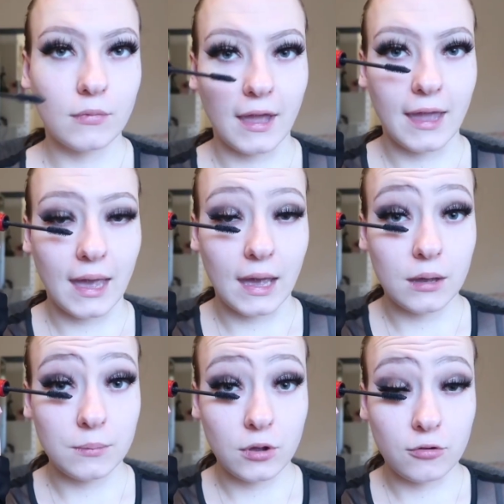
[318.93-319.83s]
I
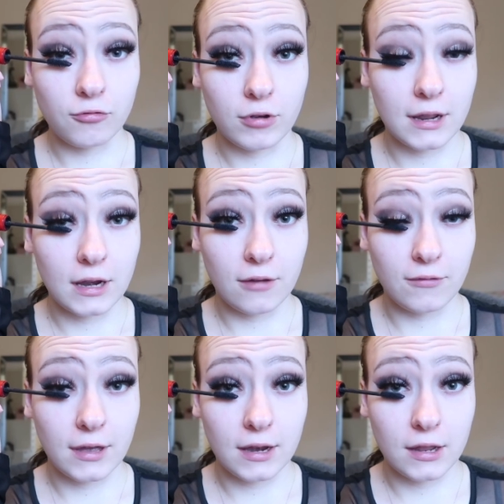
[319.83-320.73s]
am really
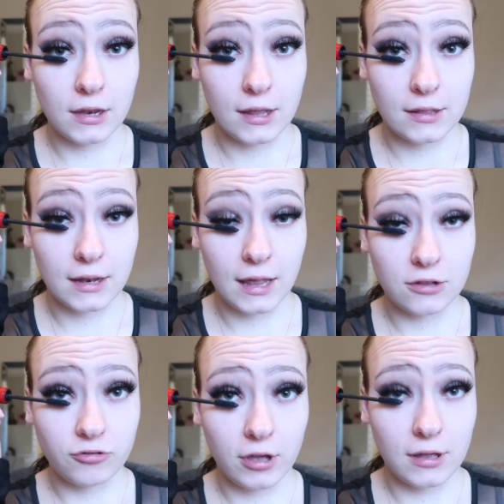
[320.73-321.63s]
loving these
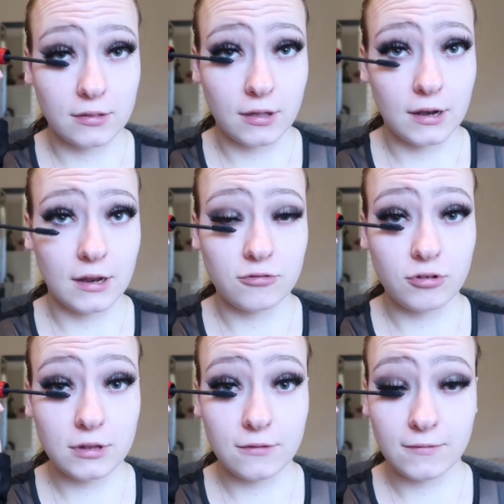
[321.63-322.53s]
lashes. I
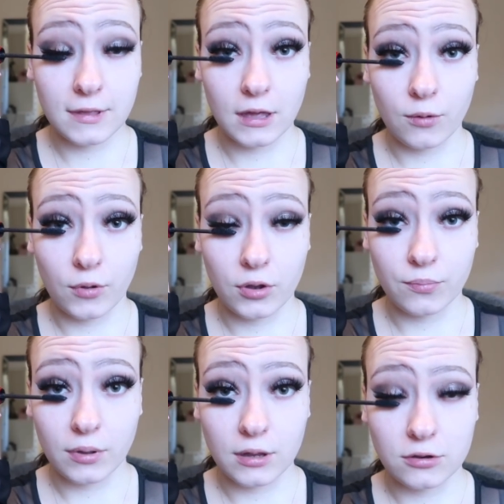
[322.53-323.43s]
literally didn't think I would,
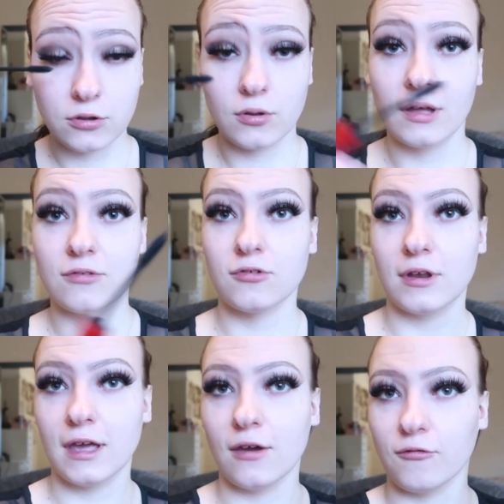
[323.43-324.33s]
but I do
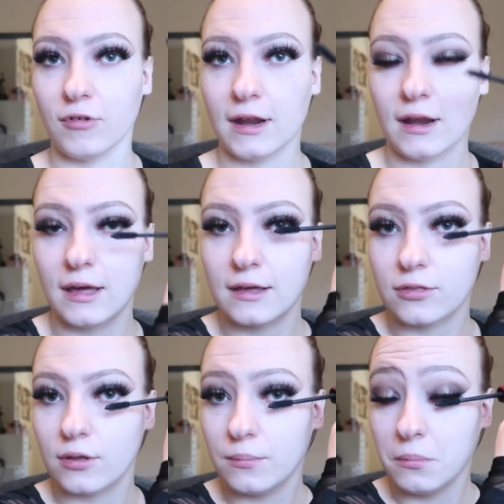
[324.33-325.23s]
actually really like
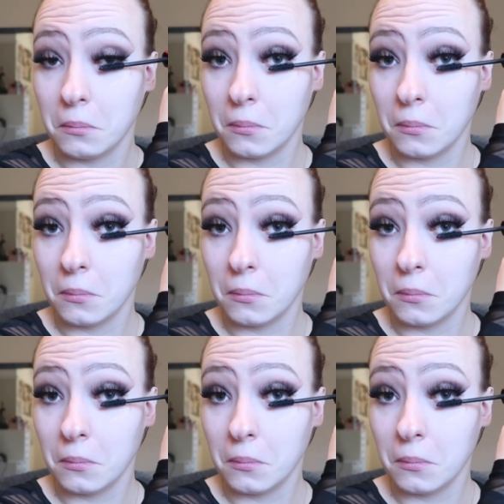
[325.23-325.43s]
them.